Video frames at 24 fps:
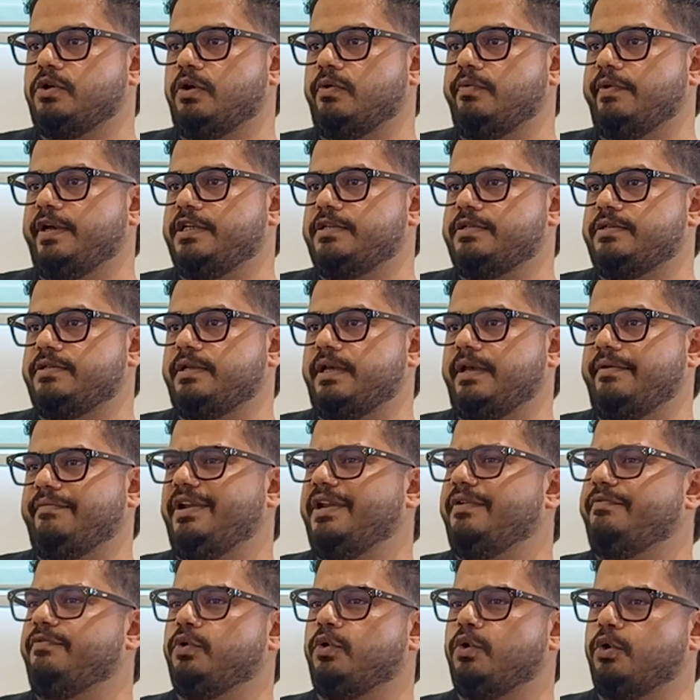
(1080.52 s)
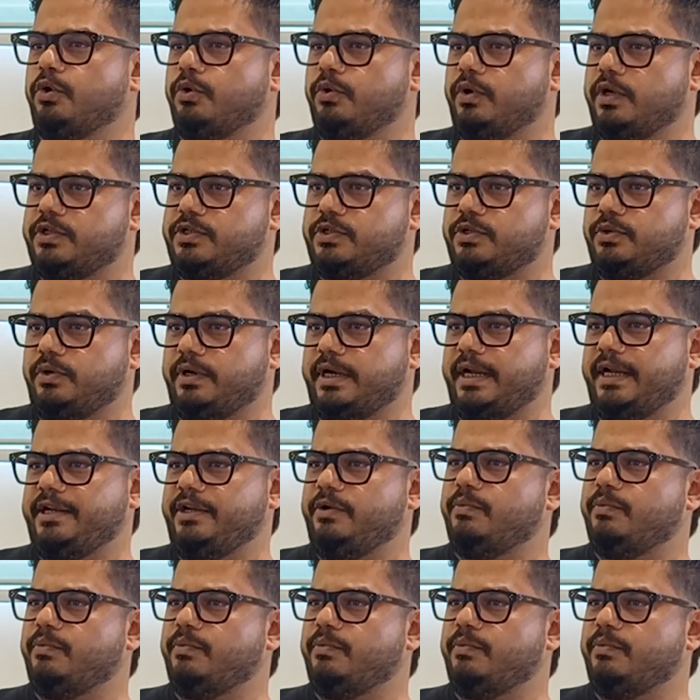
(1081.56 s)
always, even if you go to a store, right,